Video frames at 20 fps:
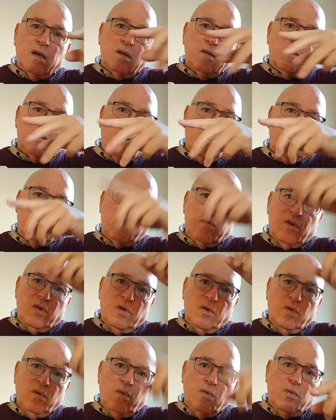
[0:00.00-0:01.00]
instead of
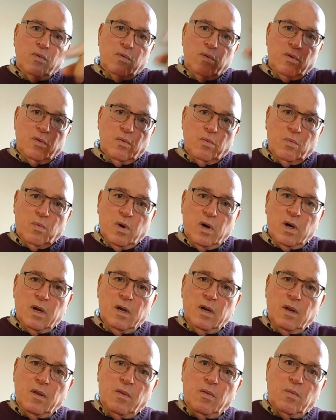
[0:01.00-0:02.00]
2 to
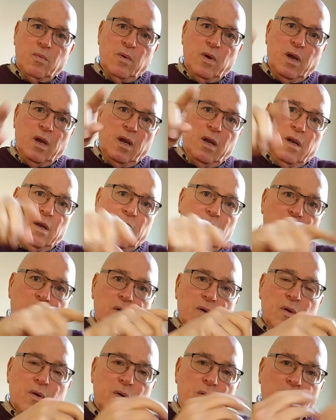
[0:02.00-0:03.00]
1, a 3 to
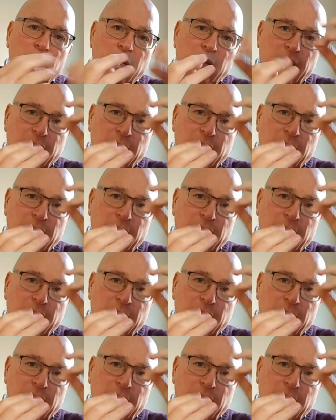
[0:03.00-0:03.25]
2,